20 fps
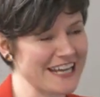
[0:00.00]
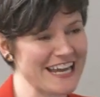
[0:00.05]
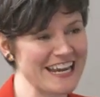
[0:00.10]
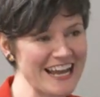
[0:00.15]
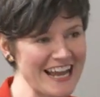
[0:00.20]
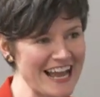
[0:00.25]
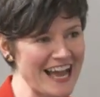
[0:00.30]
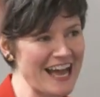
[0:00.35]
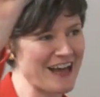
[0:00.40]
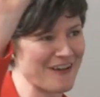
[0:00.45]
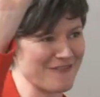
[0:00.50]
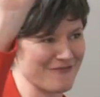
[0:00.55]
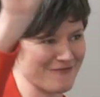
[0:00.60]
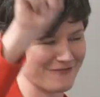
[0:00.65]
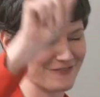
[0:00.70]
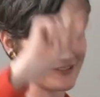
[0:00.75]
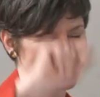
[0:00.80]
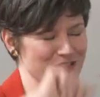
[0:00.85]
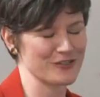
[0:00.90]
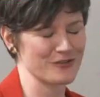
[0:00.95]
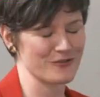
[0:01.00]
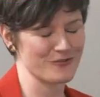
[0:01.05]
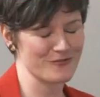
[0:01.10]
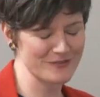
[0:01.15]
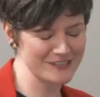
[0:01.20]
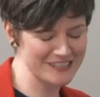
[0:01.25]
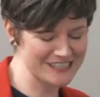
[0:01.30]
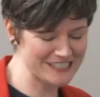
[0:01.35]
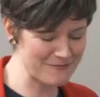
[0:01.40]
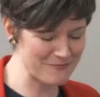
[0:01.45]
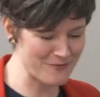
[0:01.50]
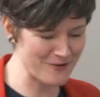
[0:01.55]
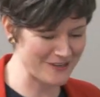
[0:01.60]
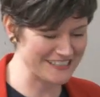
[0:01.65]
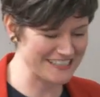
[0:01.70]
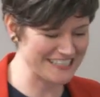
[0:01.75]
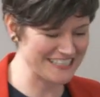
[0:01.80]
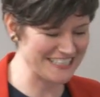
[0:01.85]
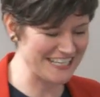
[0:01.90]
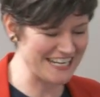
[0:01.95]
and I have. So step
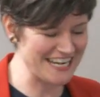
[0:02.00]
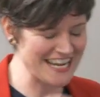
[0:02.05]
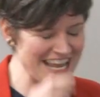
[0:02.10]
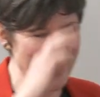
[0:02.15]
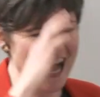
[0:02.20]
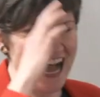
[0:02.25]
one's done.